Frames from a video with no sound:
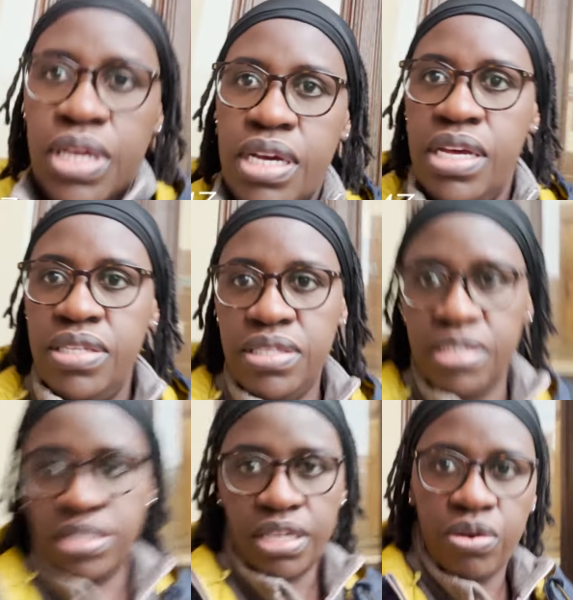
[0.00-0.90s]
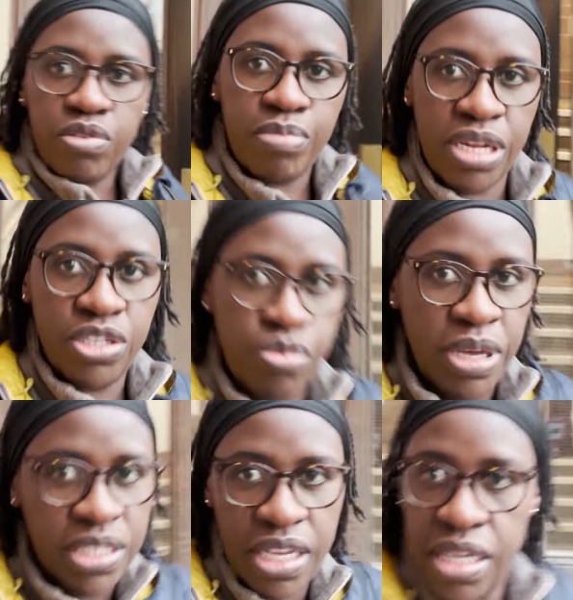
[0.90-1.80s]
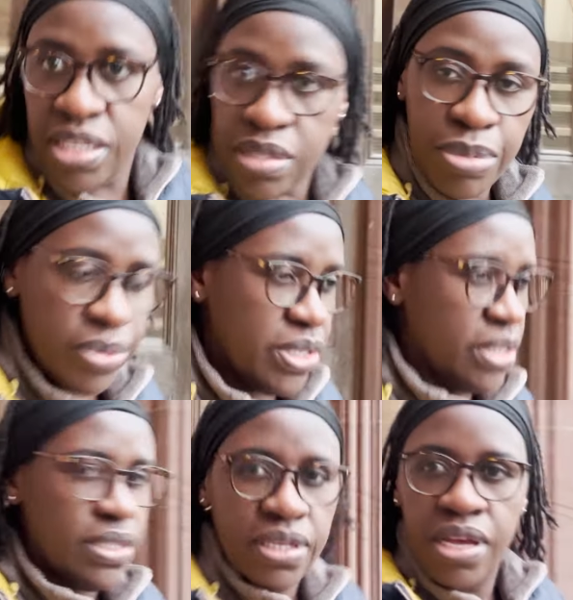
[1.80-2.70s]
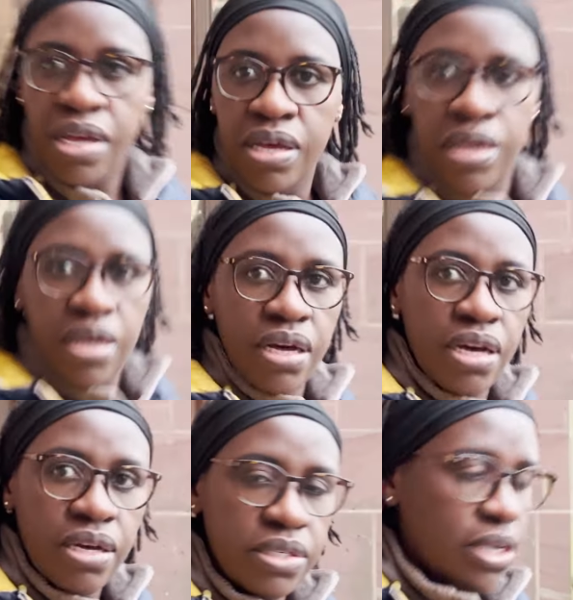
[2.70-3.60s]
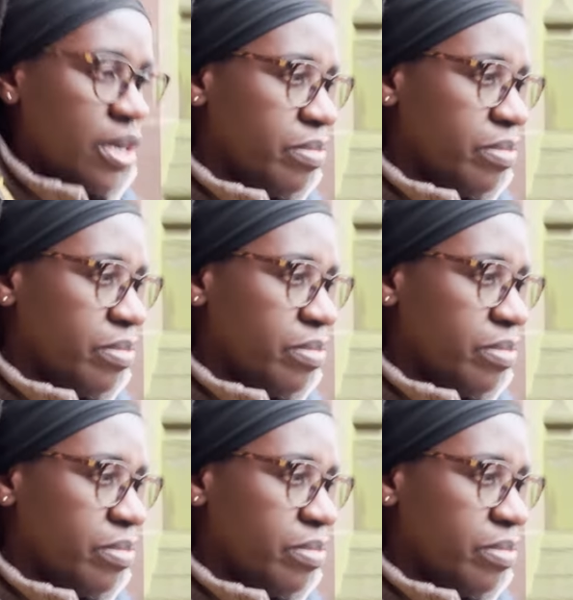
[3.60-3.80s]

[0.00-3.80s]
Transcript: yeah, guys, it is a lot of money to maintain these buildings. And uh,